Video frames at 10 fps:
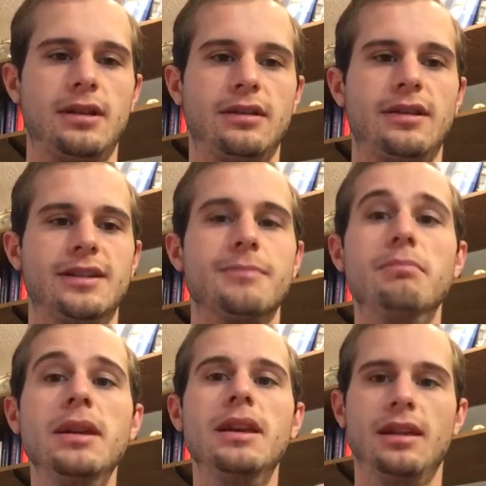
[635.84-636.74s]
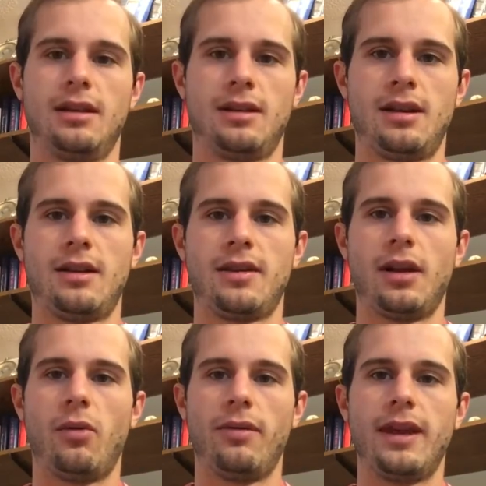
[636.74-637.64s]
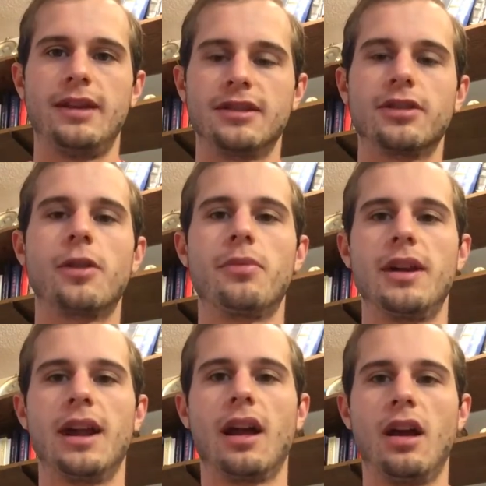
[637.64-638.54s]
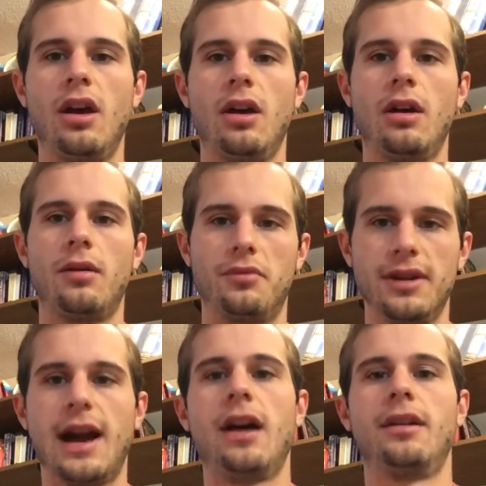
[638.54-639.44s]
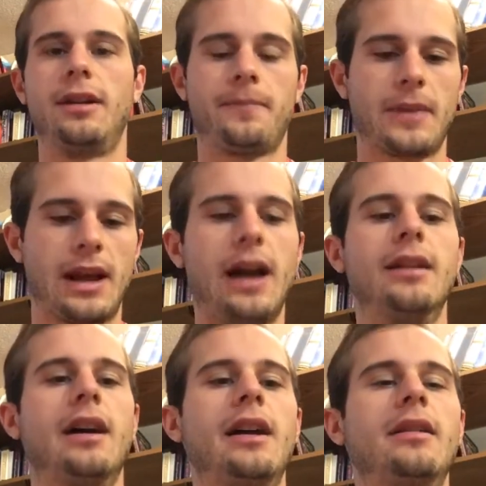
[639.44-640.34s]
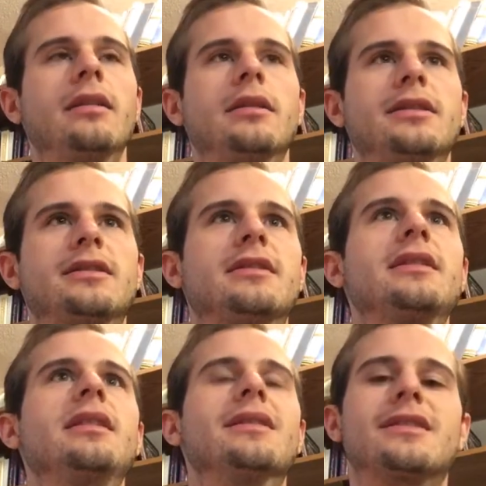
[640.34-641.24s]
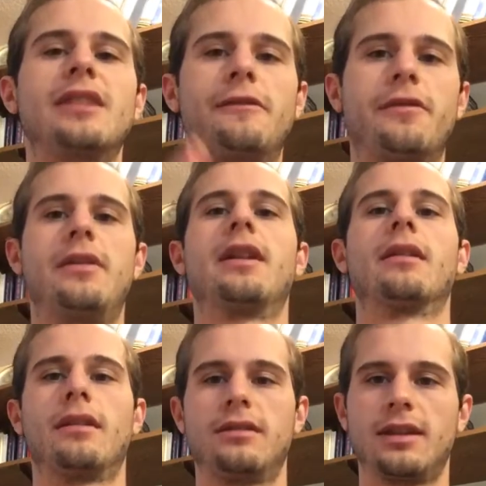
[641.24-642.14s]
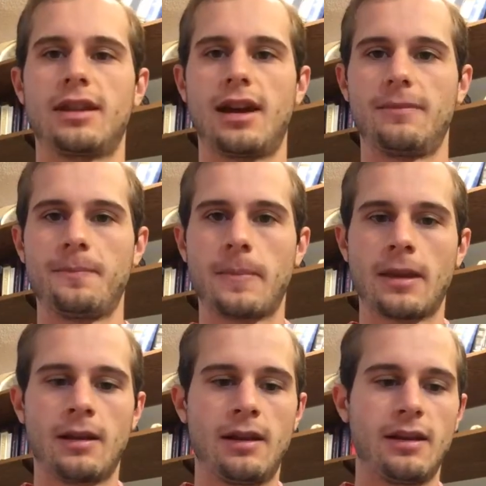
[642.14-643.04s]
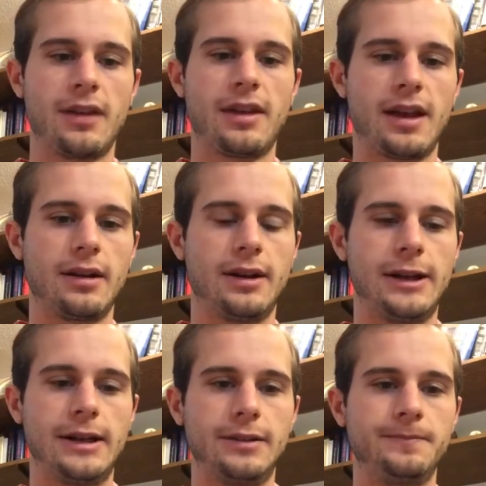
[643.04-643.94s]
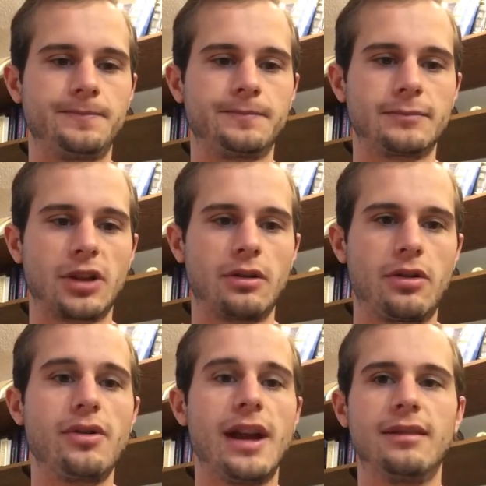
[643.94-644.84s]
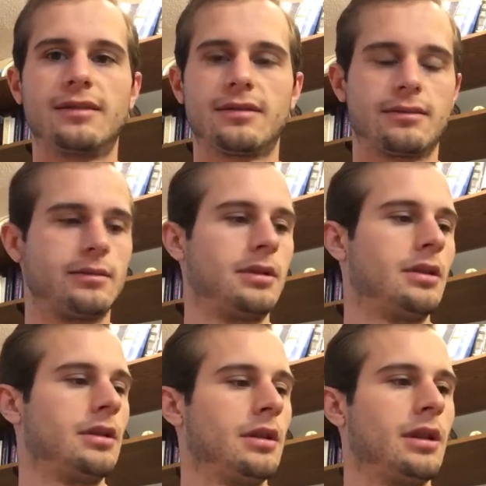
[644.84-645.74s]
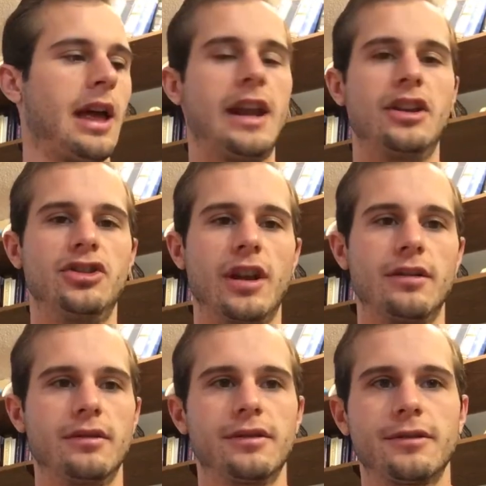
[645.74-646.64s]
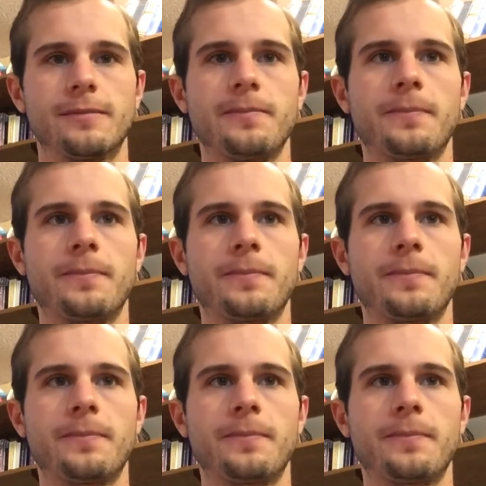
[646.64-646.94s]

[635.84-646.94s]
this me that that is interpreting reality. I, I see the suffering that that that, that uh, creates and engenders.